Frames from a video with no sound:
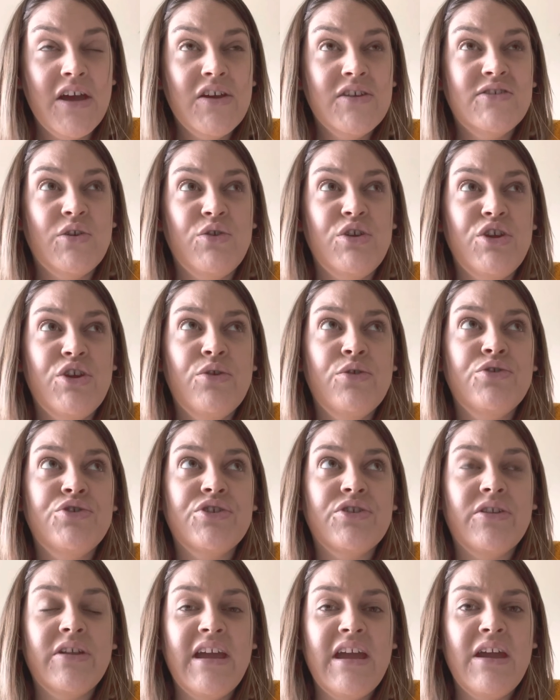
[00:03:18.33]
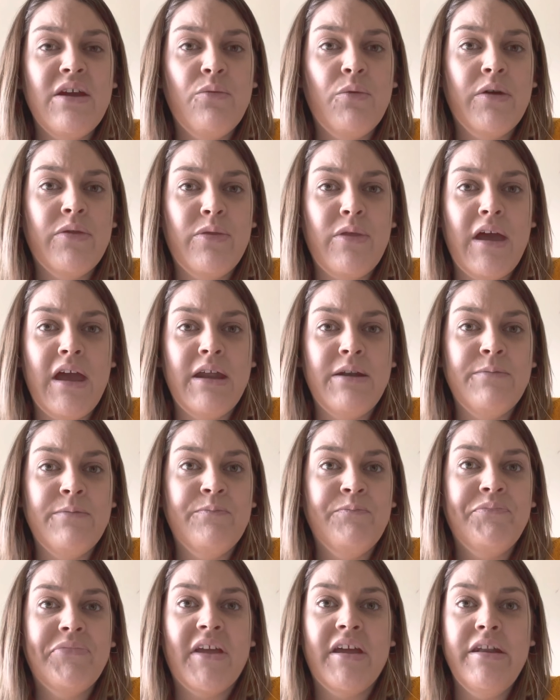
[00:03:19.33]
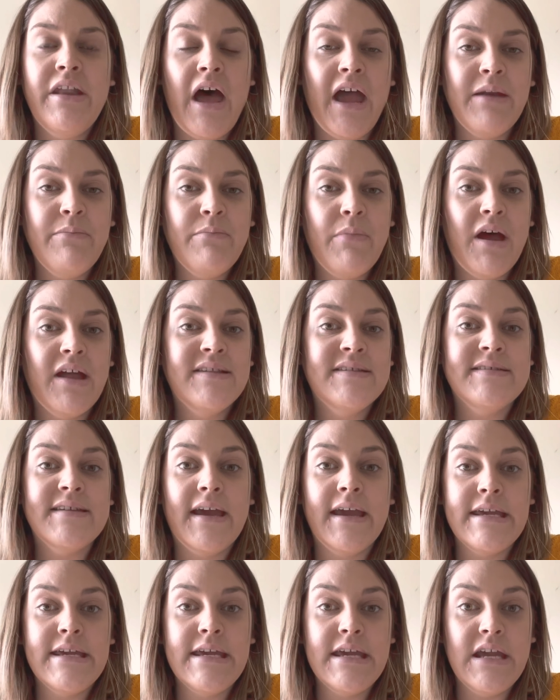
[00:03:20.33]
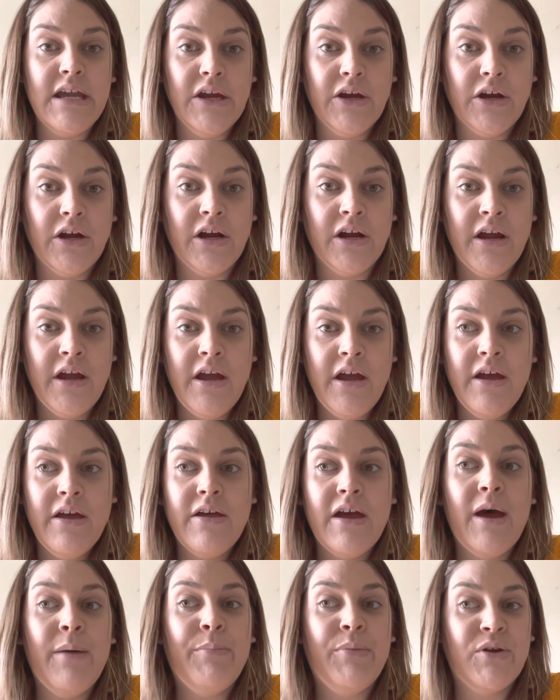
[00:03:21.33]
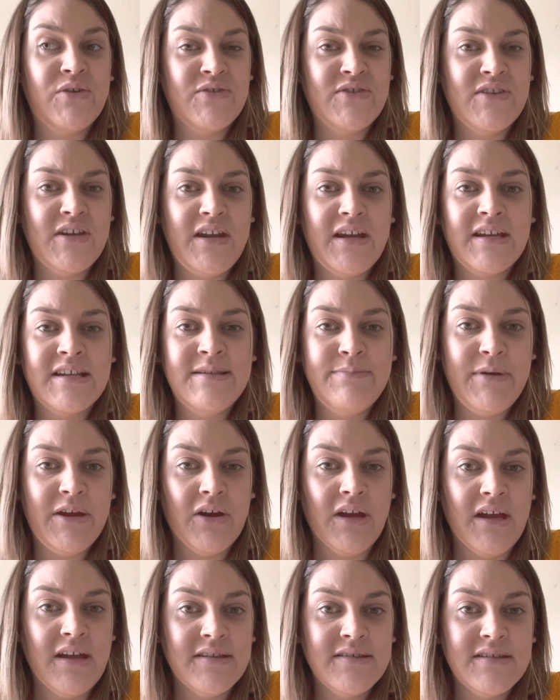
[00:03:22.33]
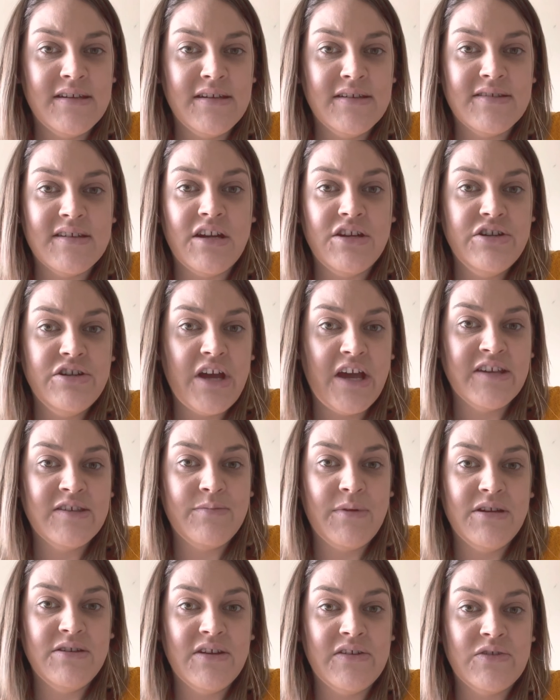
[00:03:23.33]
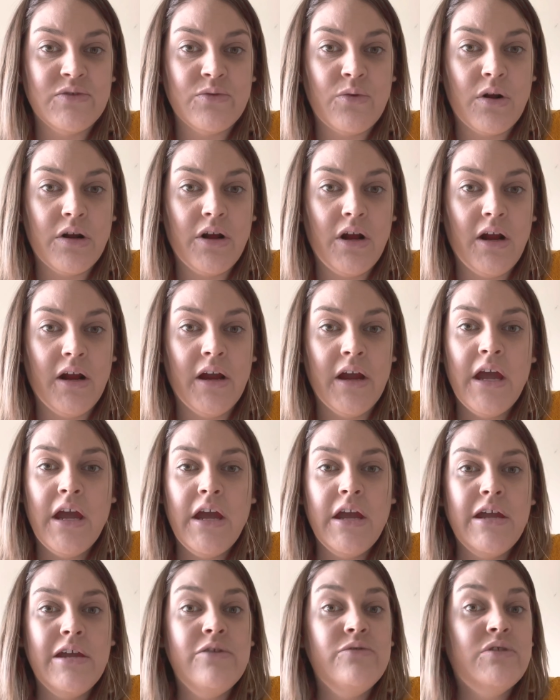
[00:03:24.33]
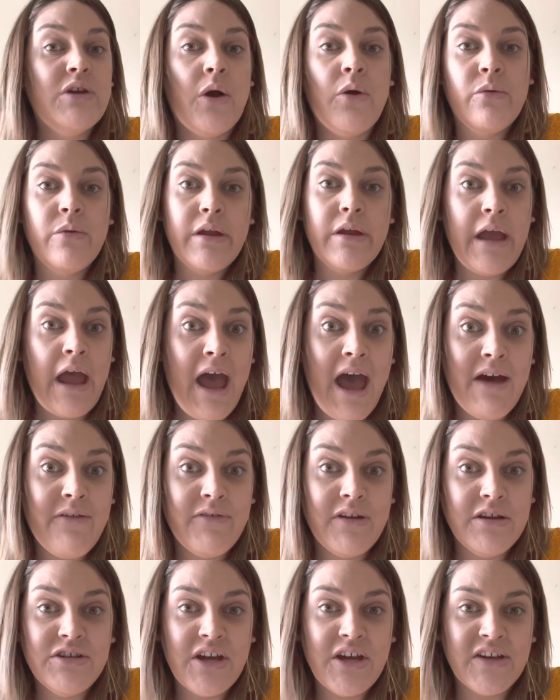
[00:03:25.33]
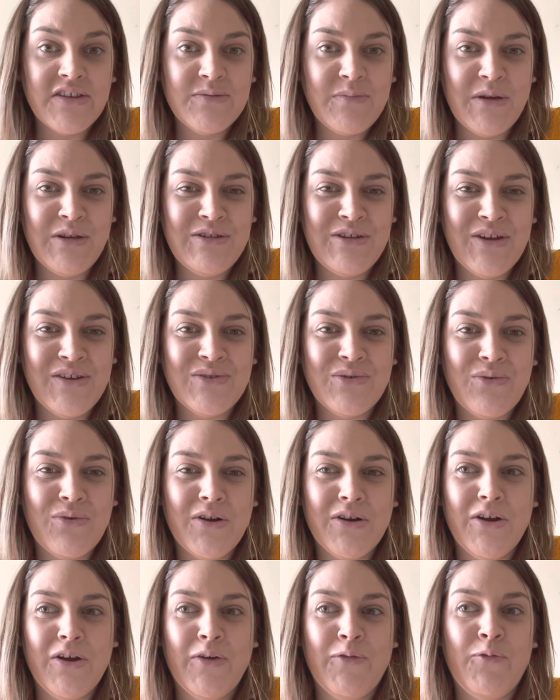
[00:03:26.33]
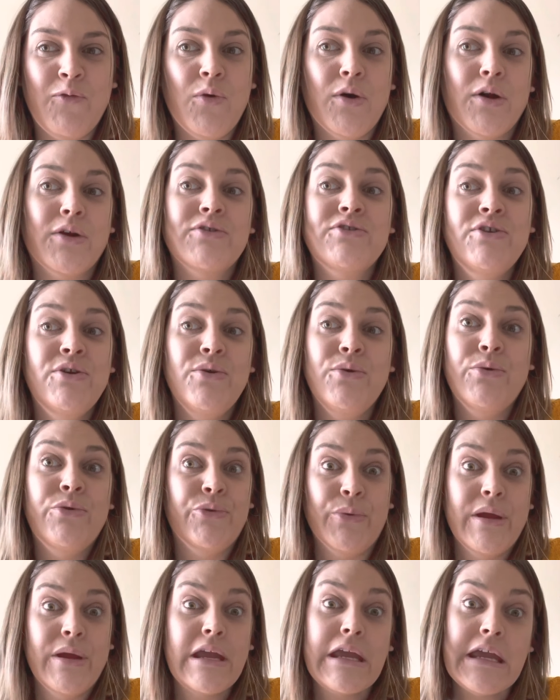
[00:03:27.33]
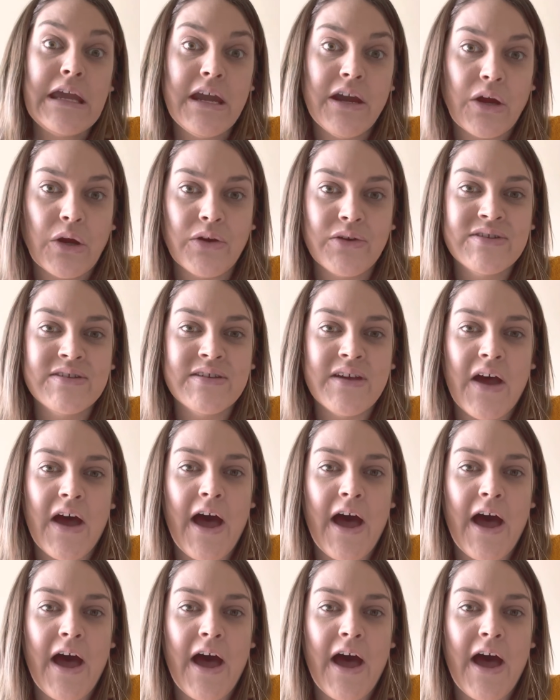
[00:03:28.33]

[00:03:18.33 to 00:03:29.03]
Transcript: So usually within 9 months, a year, a person experiences an adjustment disorder. You don't have an adjustment disorder for 2-3 years.